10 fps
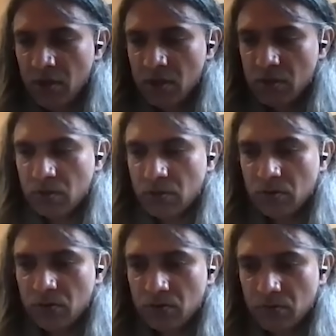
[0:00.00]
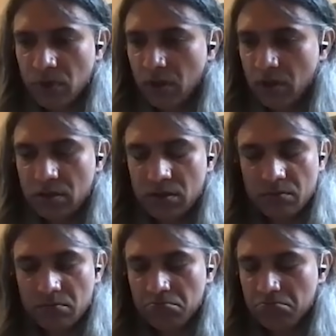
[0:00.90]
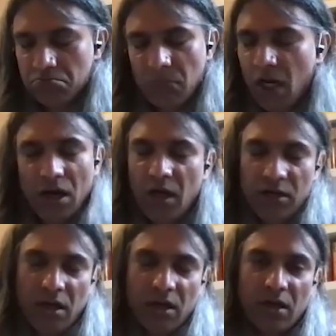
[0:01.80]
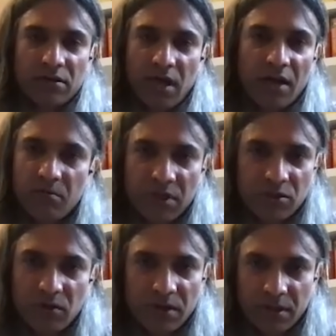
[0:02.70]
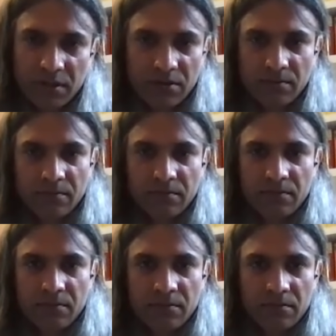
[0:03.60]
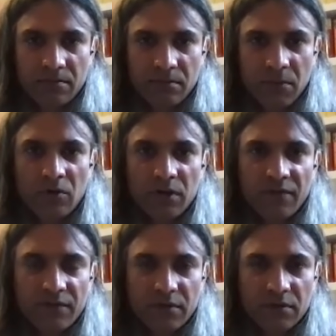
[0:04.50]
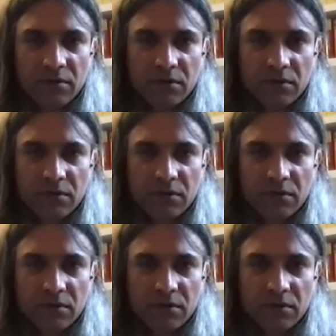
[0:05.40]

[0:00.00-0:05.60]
So I can't add much, sorry, on that front. Okay.